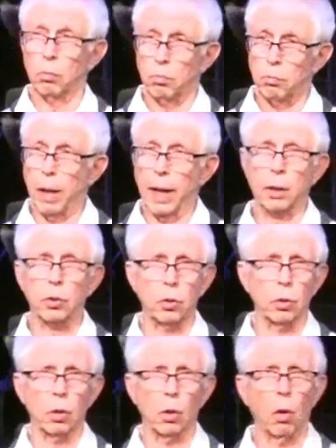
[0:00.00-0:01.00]
back
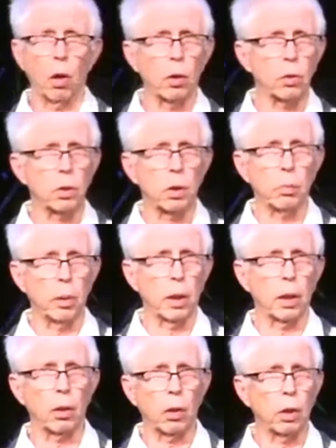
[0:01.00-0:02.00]
certain laws
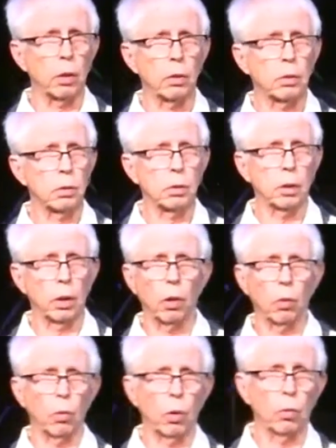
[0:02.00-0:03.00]
depending on,
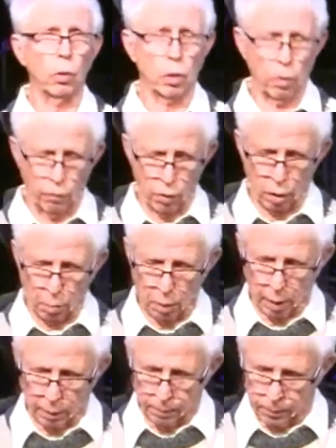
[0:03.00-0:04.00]
what you feel
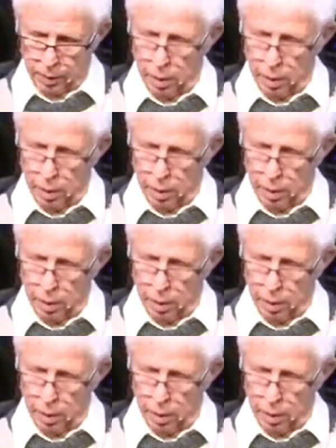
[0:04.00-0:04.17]
about them,